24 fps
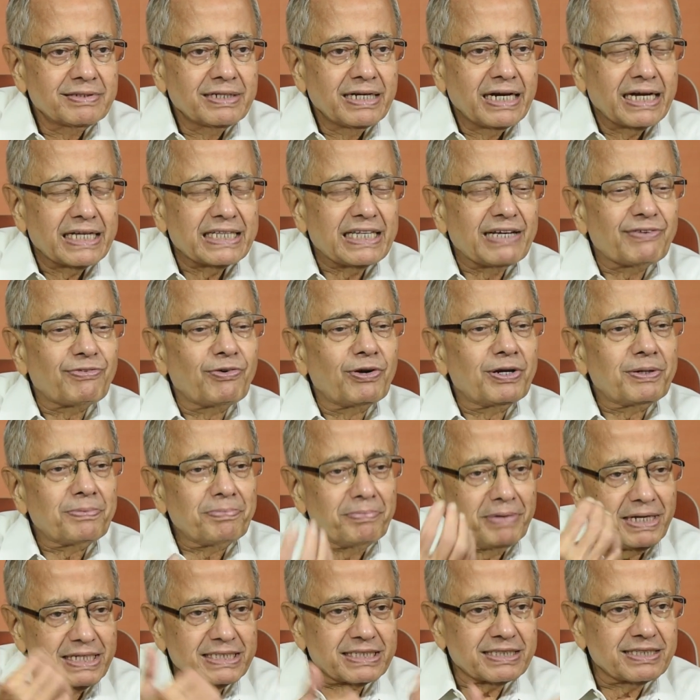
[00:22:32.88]
and therefore it
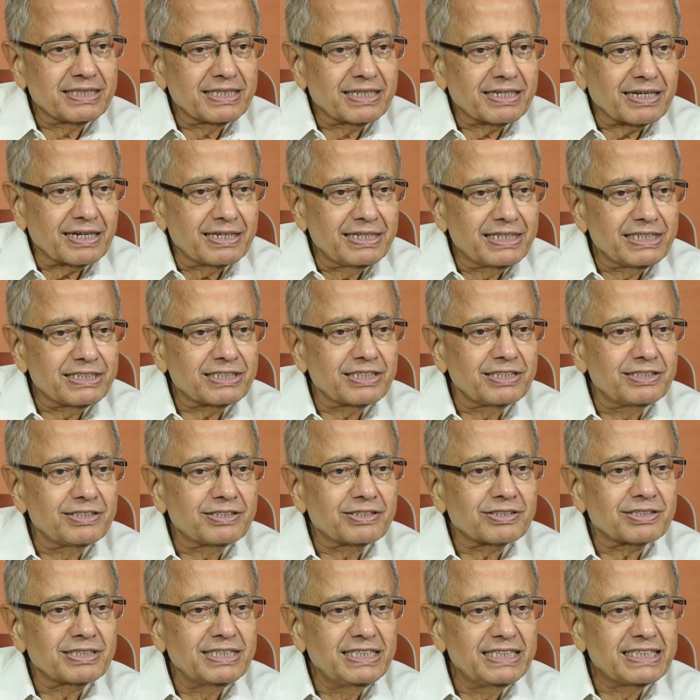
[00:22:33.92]
makes the
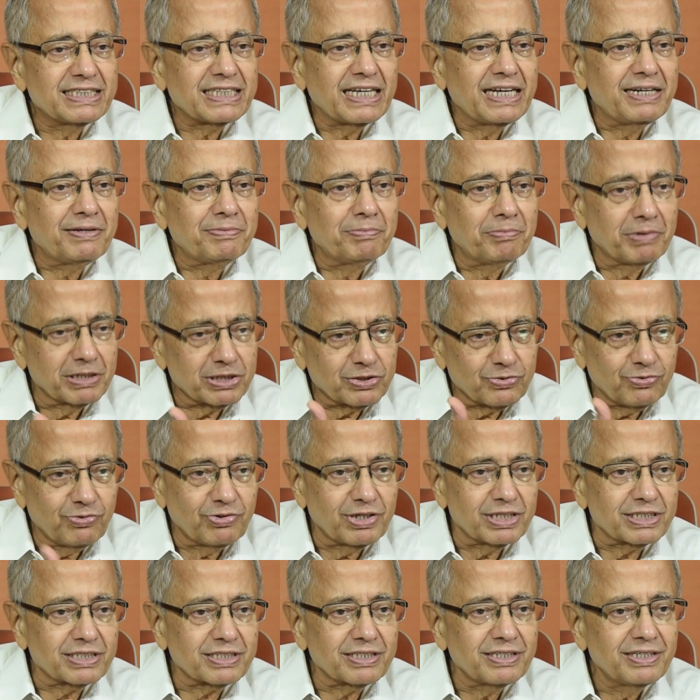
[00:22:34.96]
conditions inside much
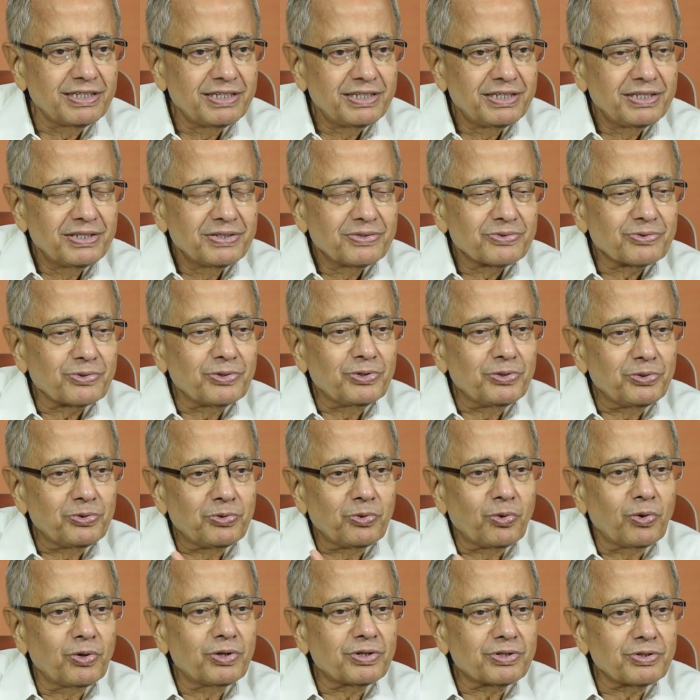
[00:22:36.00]
worse. So you
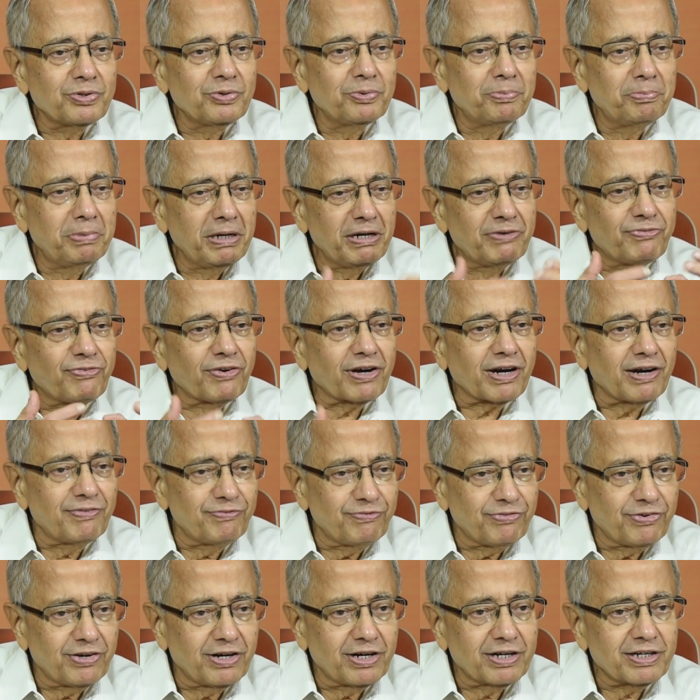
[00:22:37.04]
build for
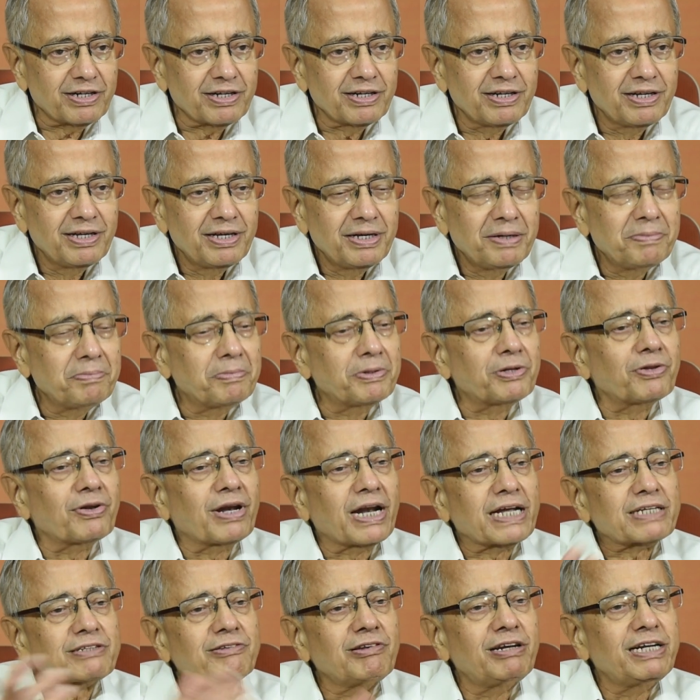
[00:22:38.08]
comfort, but you are
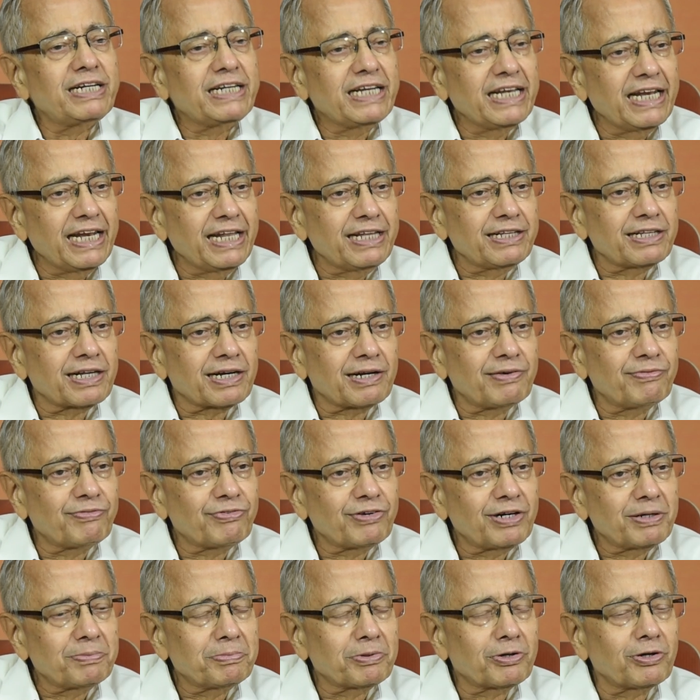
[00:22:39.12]
actually denying the
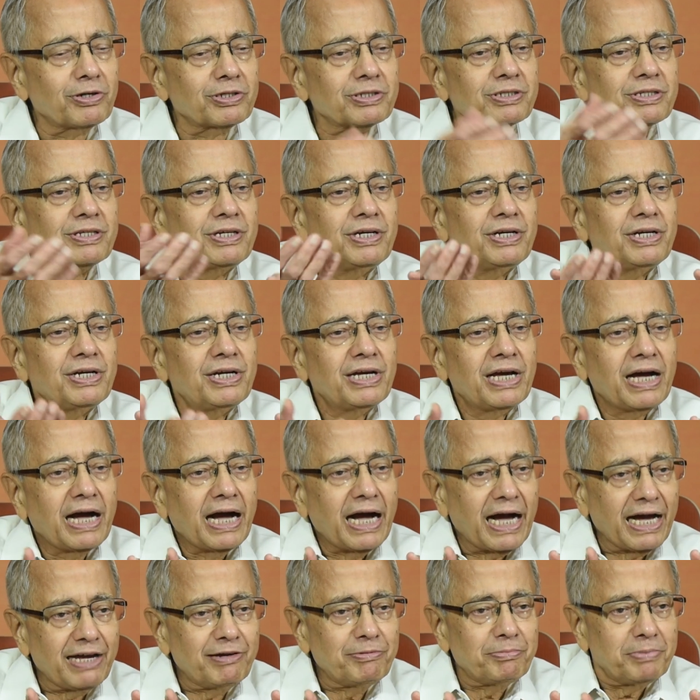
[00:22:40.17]
comfort, because
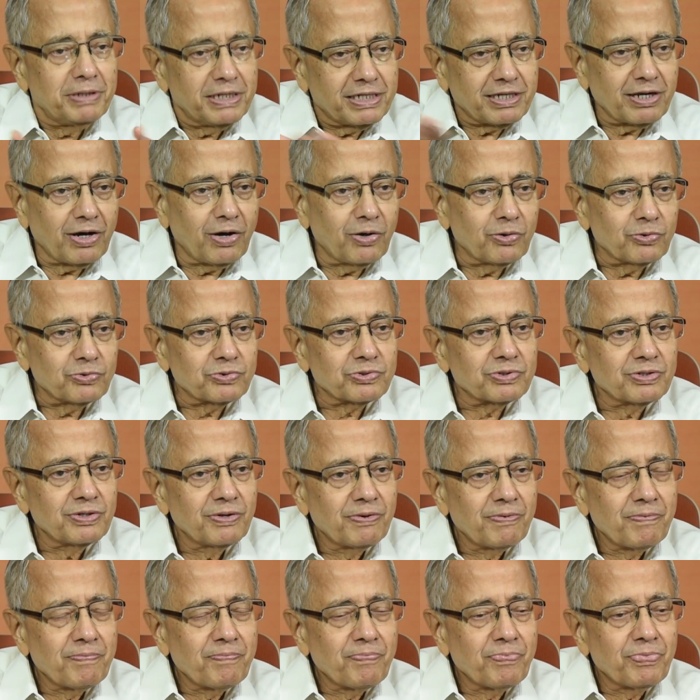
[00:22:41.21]
I have built a house.
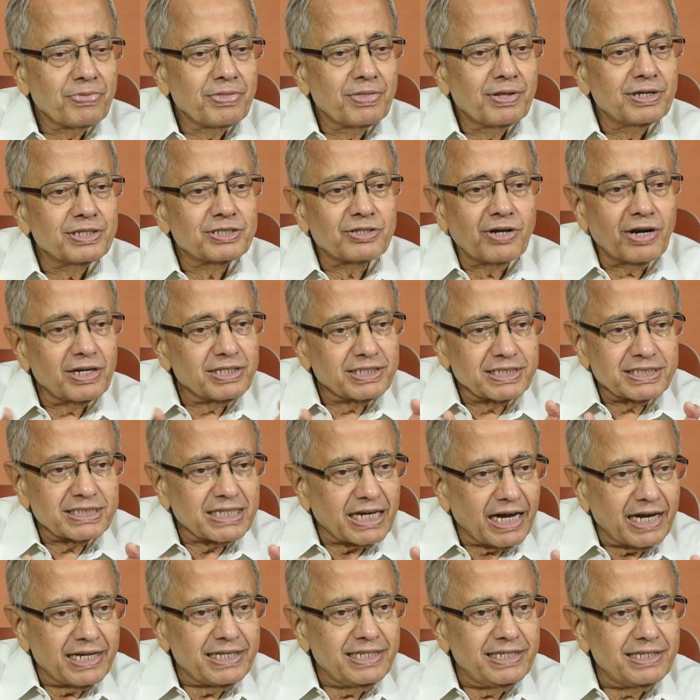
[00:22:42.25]
It's not just
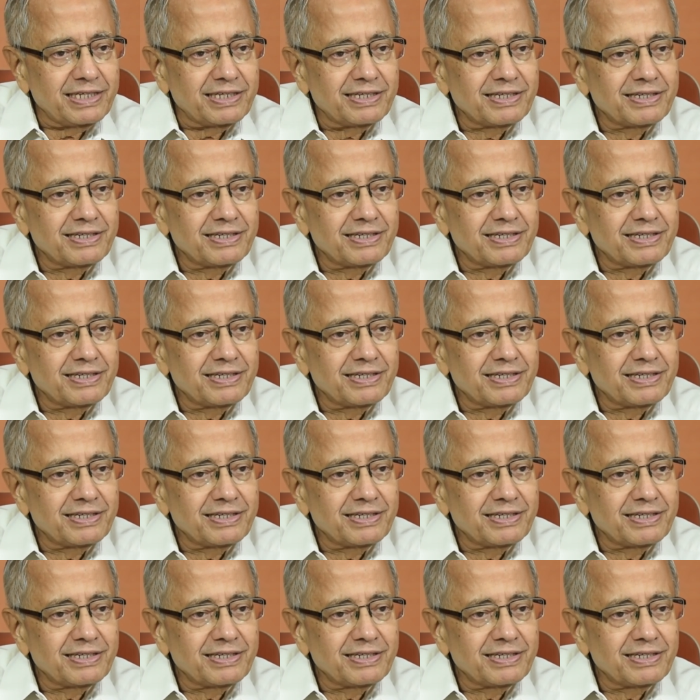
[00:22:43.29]
I,